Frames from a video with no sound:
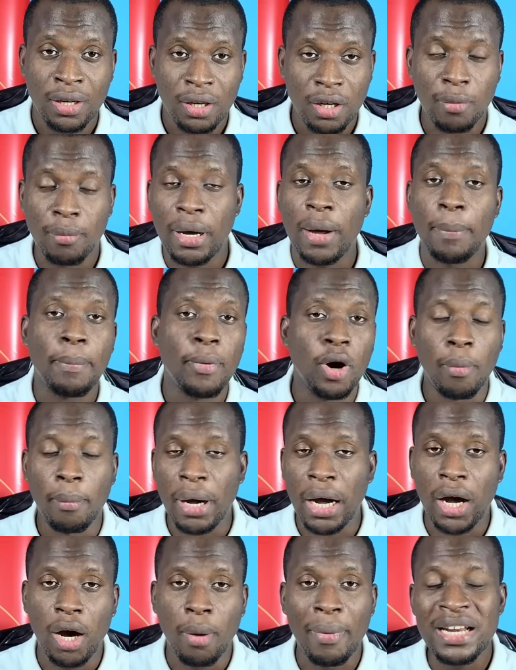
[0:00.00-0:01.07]
No,
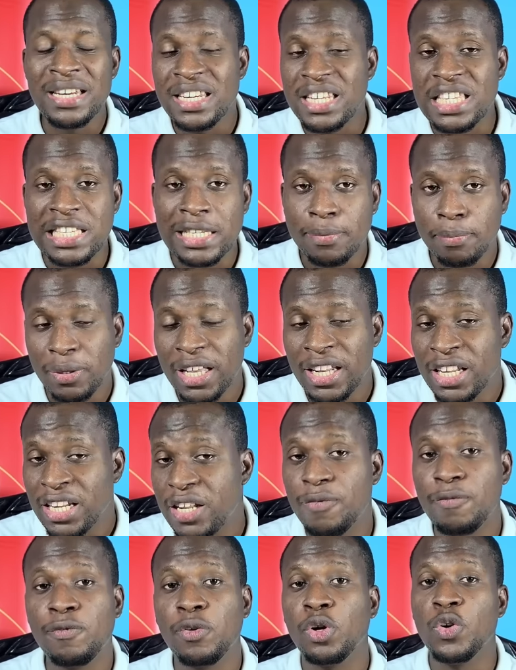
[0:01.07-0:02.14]
I'm display it
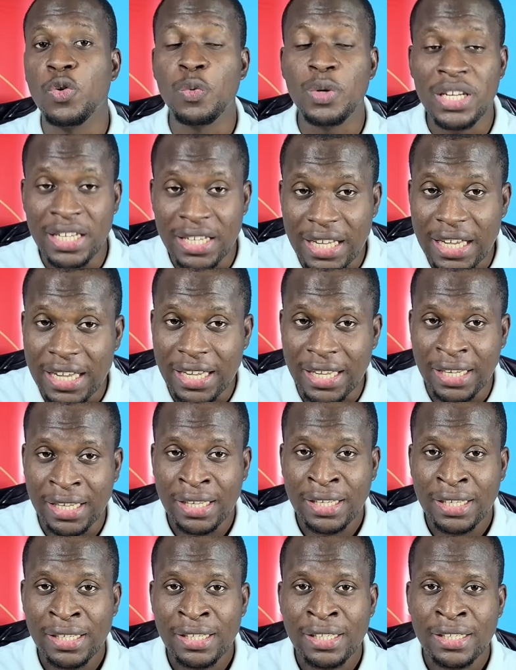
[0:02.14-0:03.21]
the following day.
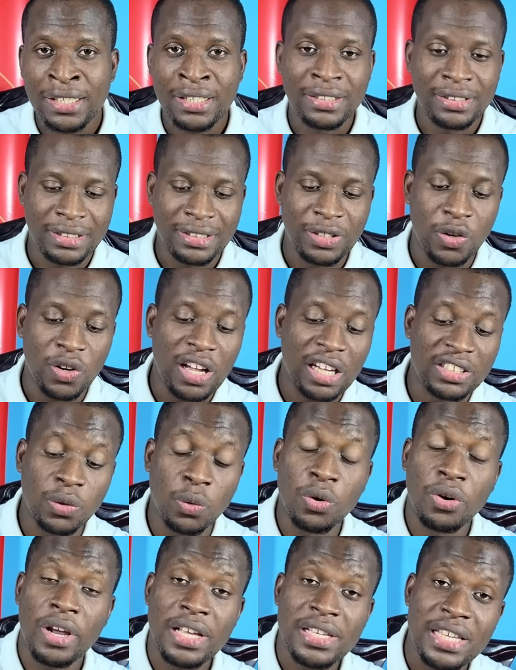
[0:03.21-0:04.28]
So, because I
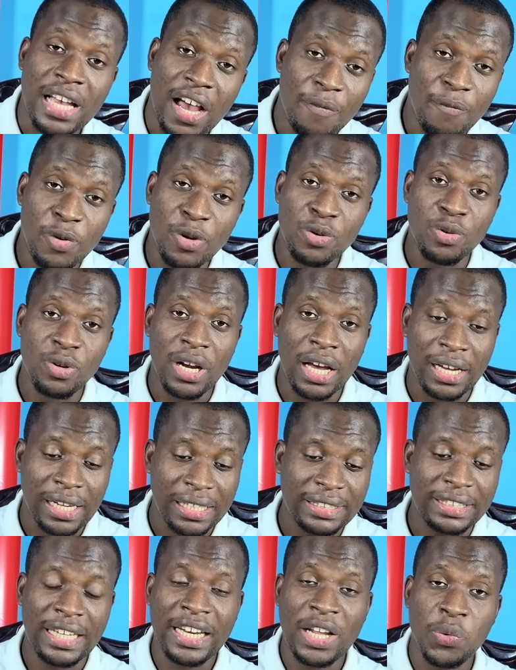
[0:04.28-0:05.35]
always hear that video, not
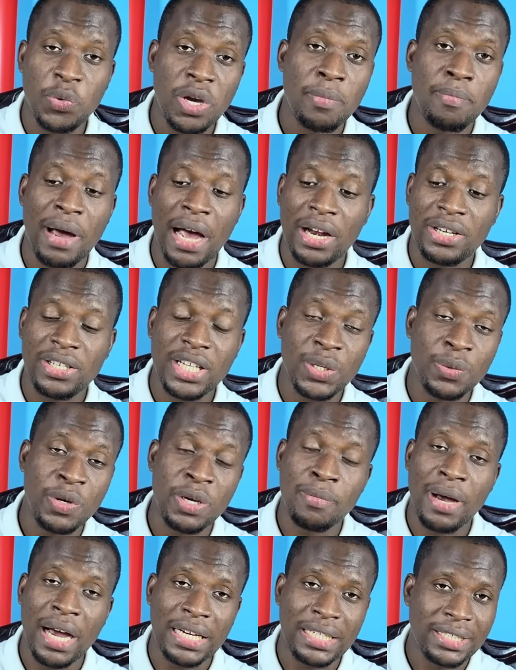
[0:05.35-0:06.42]
because I'm way back
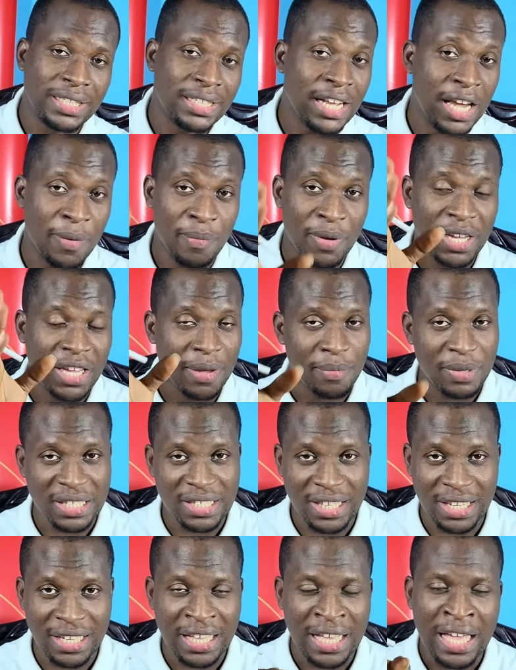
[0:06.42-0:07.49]
training, I make a
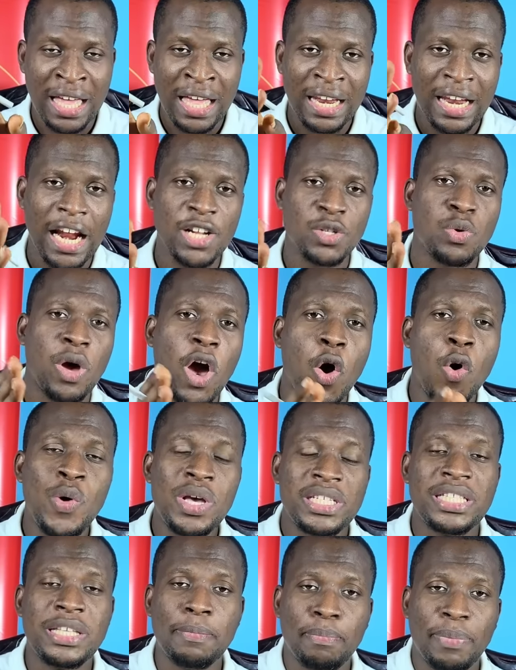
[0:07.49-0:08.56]
mistake. That's why I
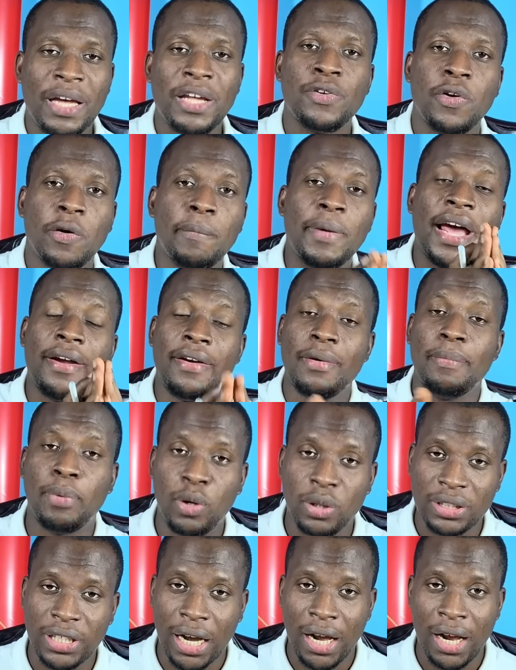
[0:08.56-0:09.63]
always depend on my
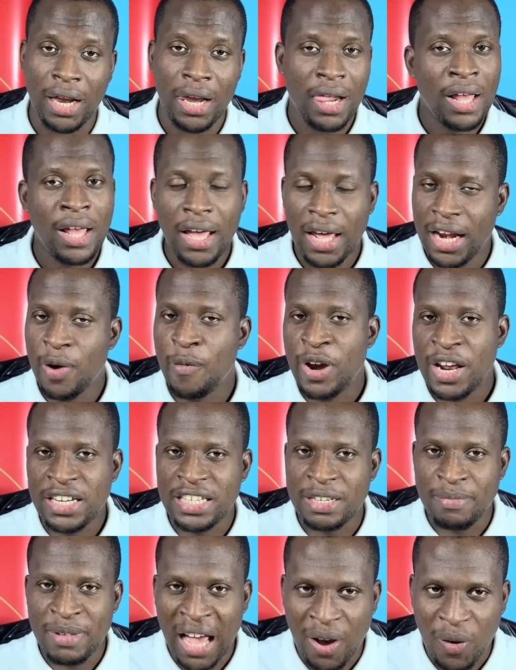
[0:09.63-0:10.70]
reporter. And then
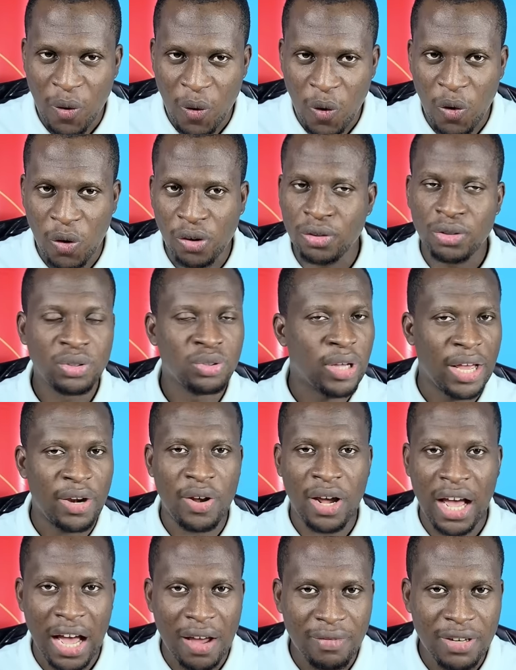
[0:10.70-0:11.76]
went to Nyanko, so I
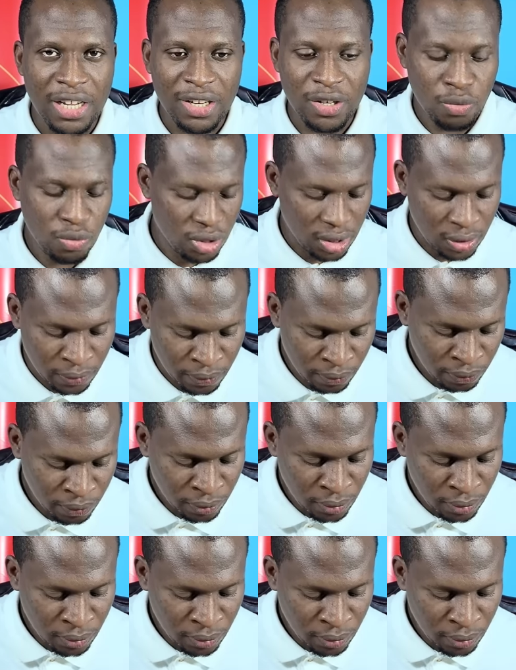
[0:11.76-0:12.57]
don't have the news.